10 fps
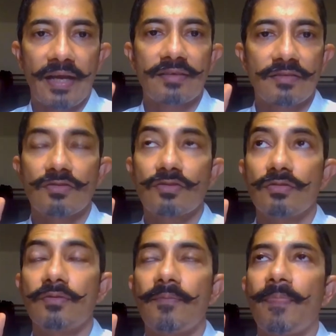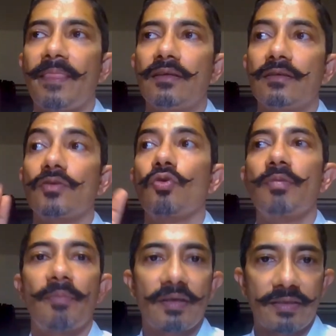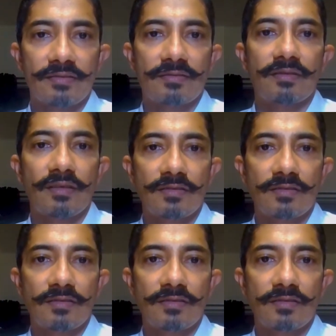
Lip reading: access to global markets, right?